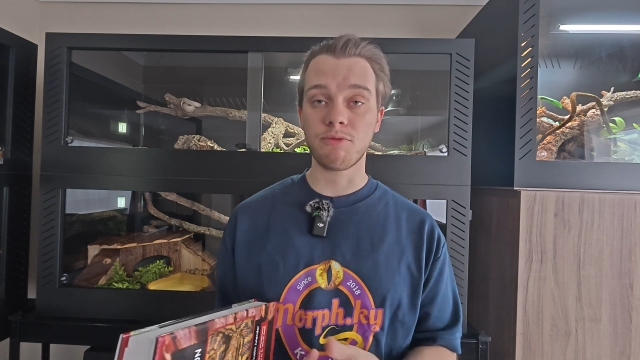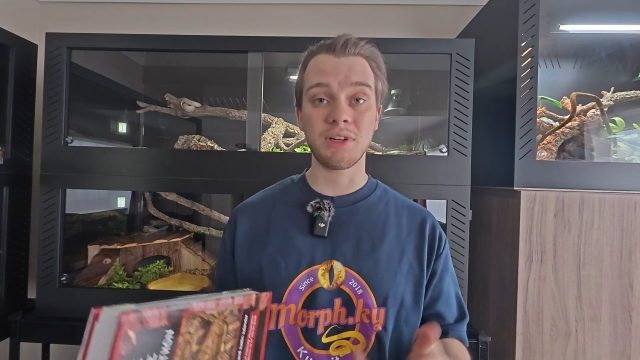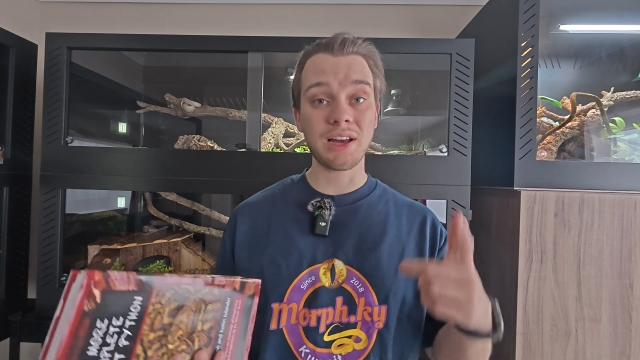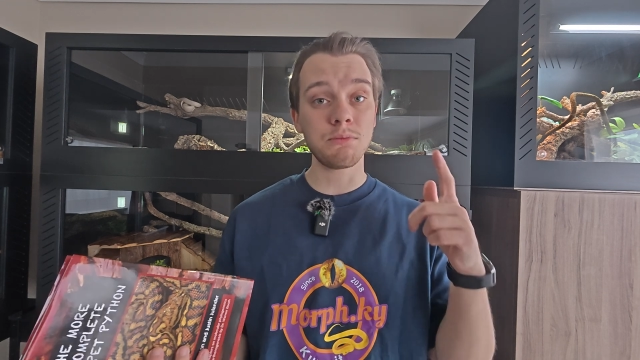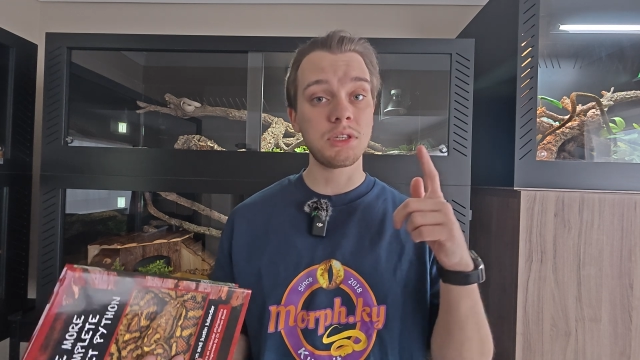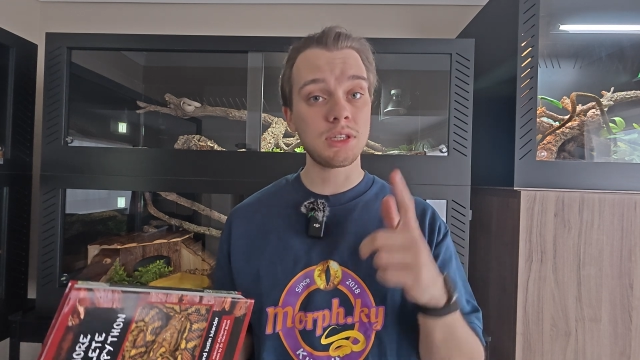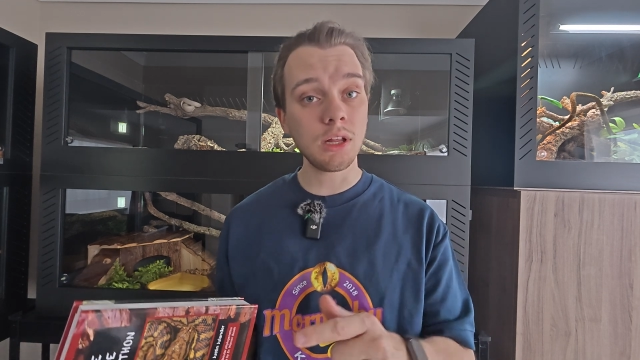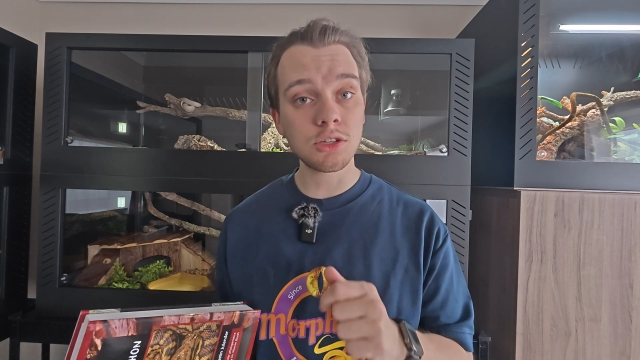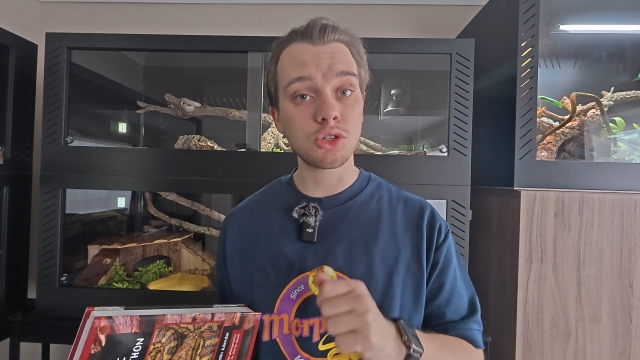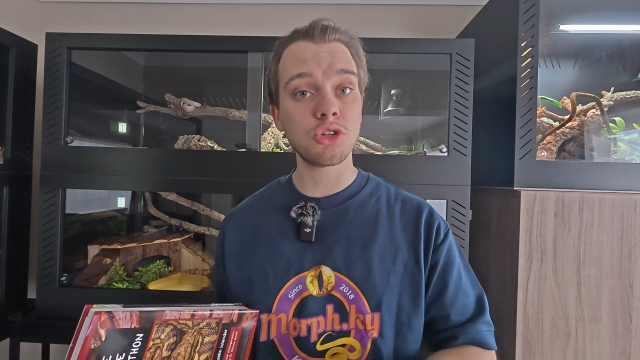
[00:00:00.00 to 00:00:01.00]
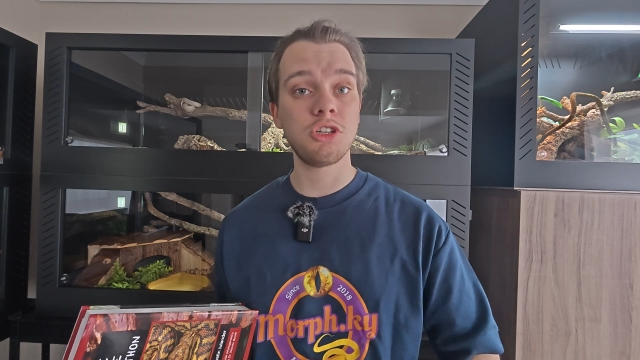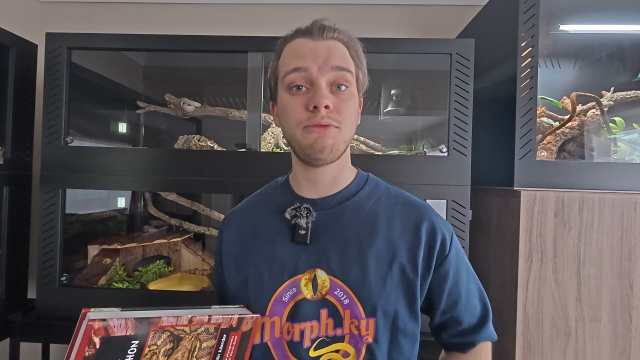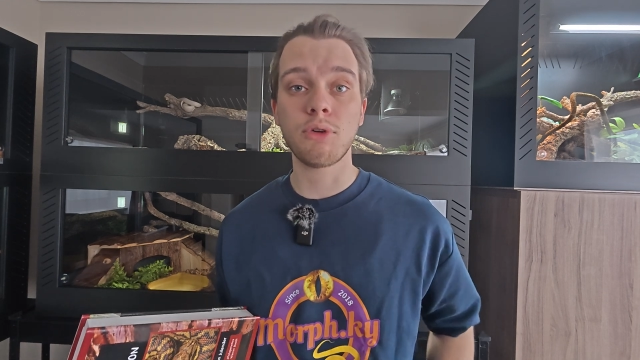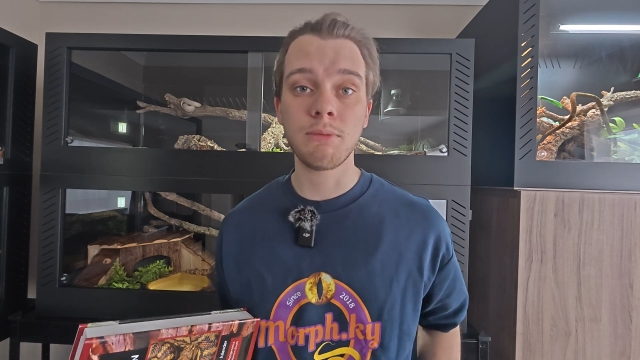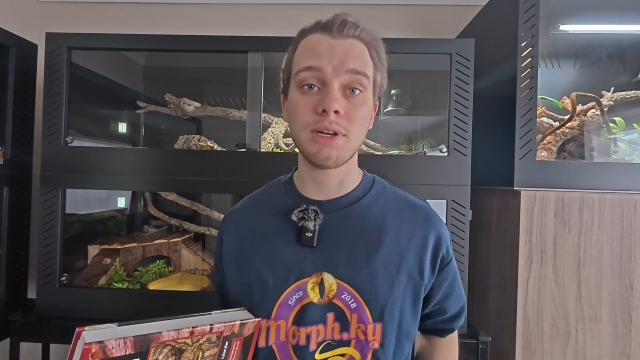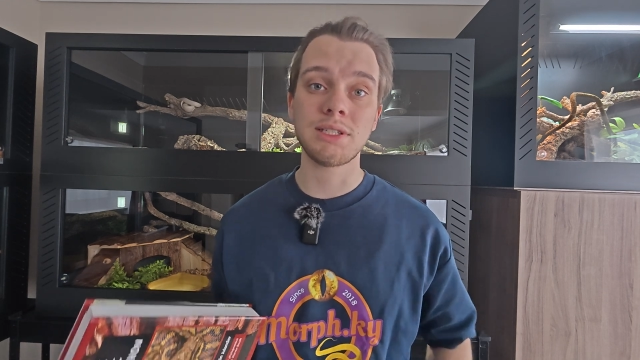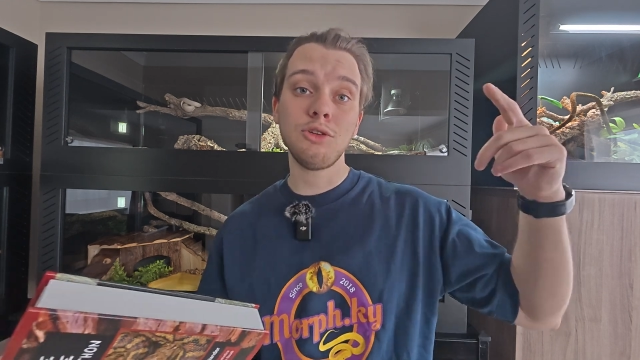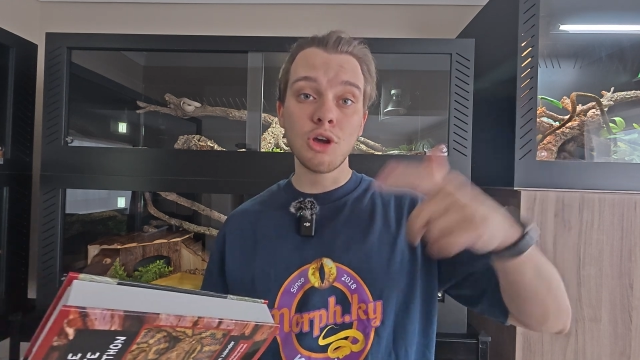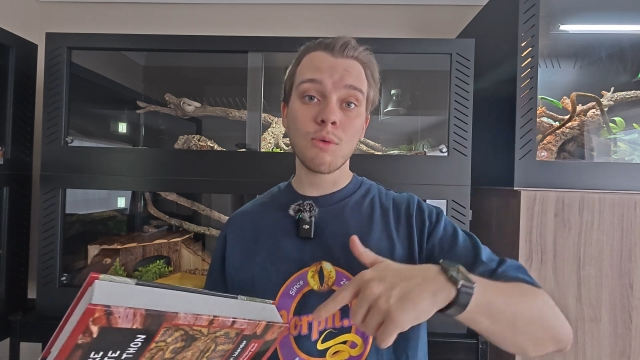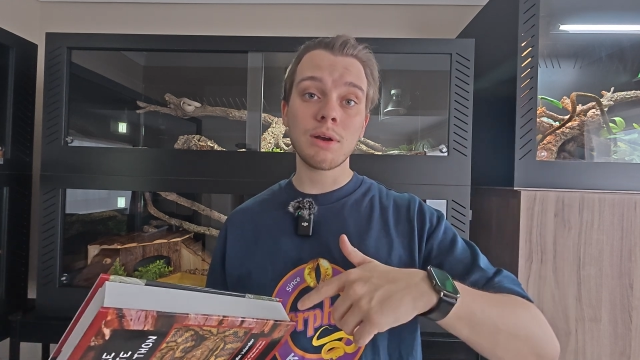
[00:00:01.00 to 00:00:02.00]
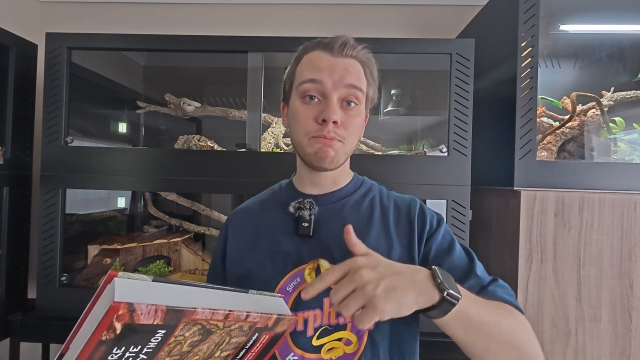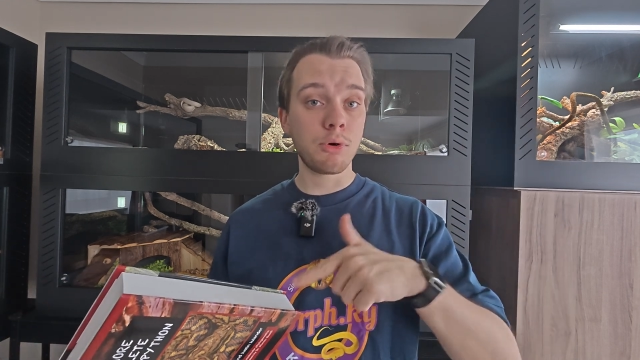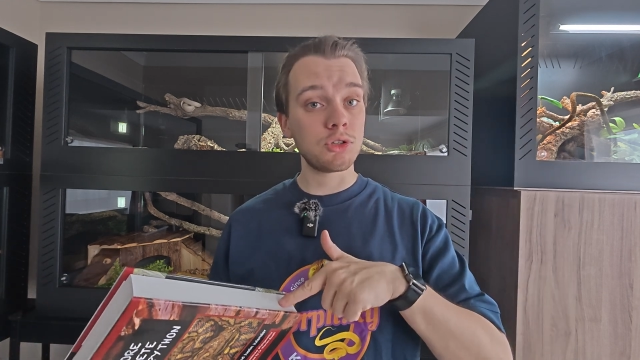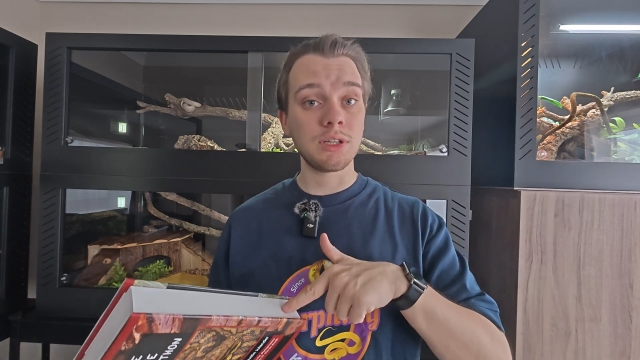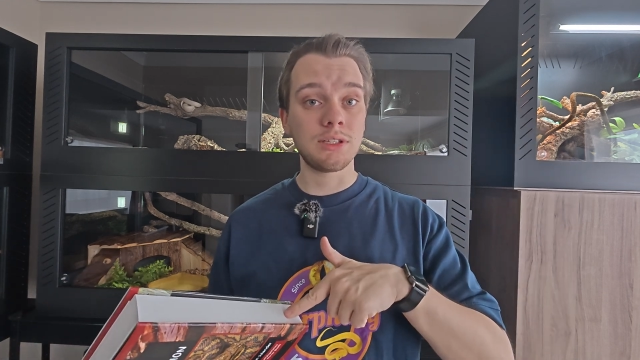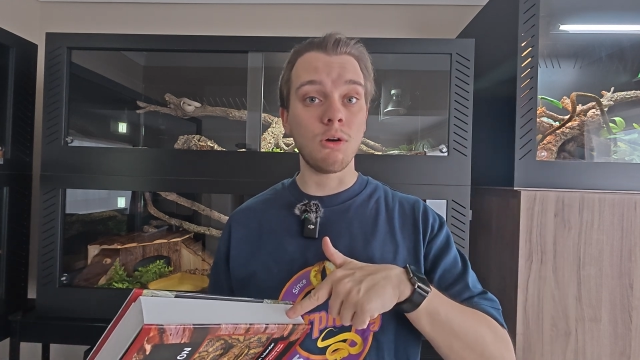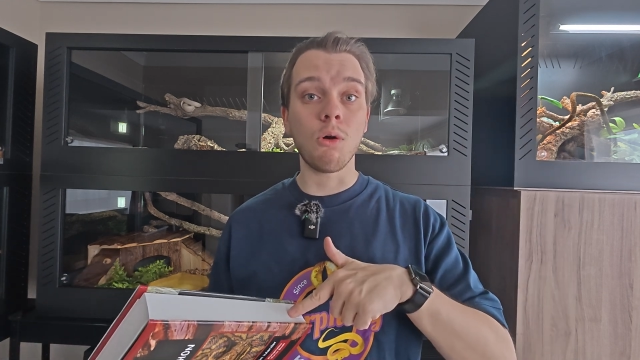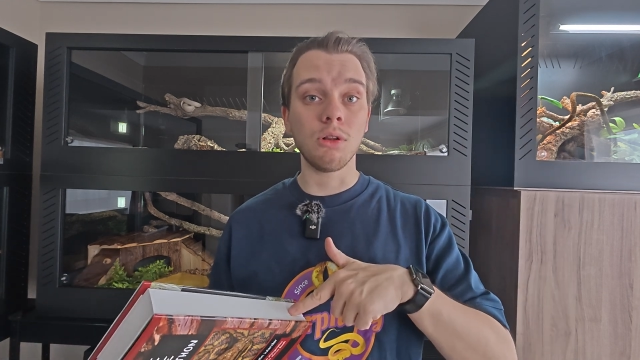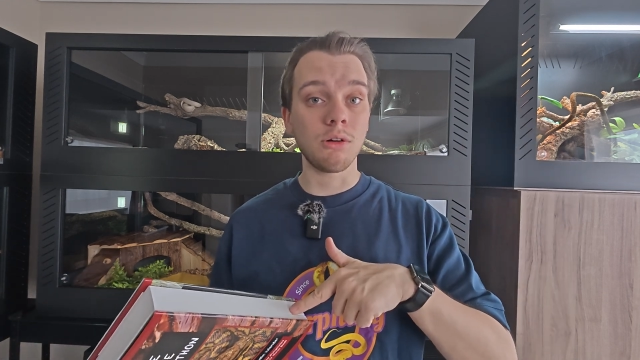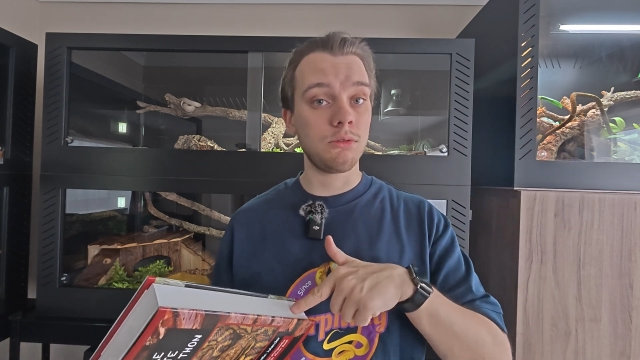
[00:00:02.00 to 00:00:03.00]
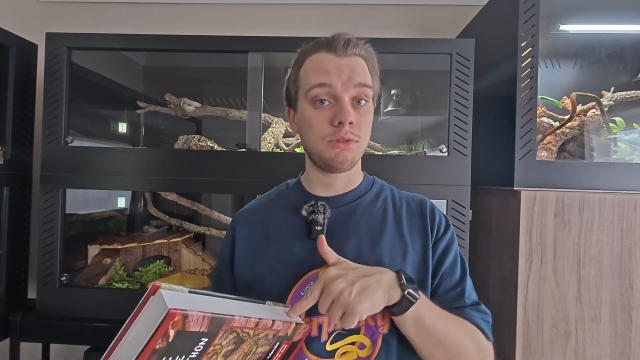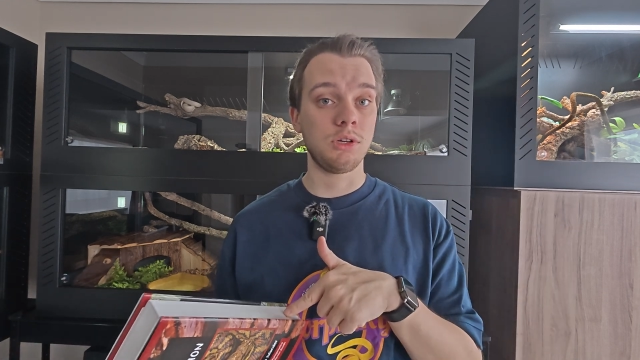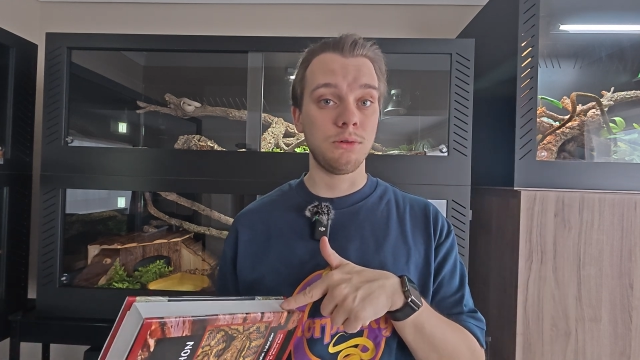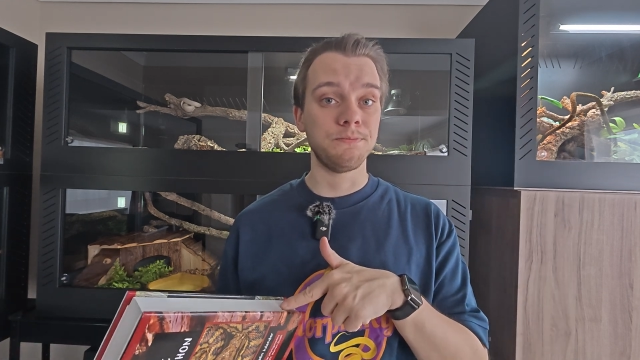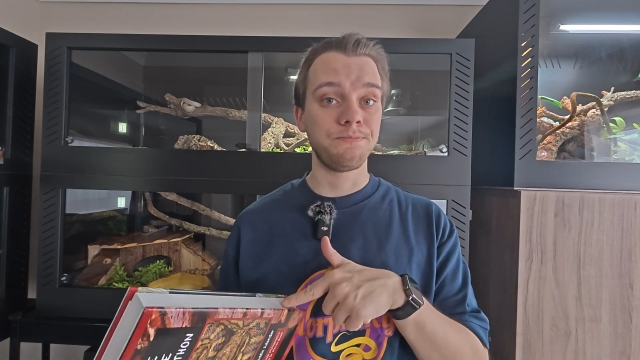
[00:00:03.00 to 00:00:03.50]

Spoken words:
but I'm still searching for it because you know what, books is gold also.